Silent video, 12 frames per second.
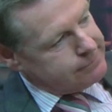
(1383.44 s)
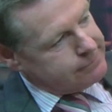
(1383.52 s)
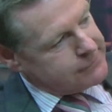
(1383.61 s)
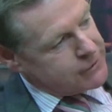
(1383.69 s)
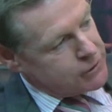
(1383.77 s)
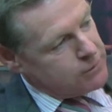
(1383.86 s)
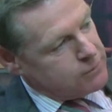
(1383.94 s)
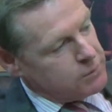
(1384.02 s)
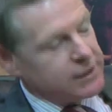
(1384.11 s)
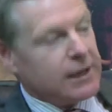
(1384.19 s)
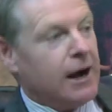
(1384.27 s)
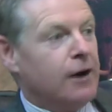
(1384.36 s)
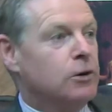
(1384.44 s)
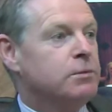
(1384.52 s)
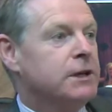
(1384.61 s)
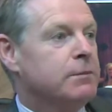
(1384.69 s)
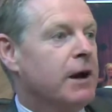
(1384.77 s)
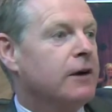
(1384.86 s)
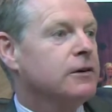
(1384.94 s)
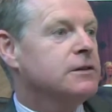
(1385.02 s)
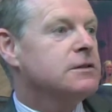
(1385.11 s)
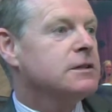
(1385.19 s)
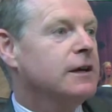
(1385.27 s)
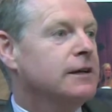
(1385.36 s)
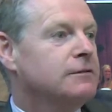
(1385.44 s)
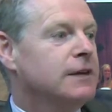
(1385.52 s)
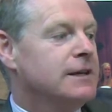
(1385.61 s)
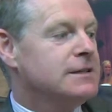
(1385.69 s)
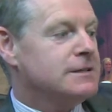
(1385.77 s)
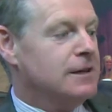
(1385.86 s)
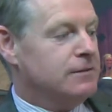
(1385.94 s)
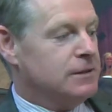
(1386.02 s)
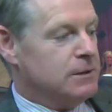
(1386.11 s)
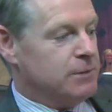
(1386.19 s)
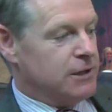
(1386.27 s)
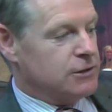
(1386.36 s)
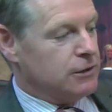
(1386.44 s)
the chauffeur with the car open in the background just kind of lends itself to the picture.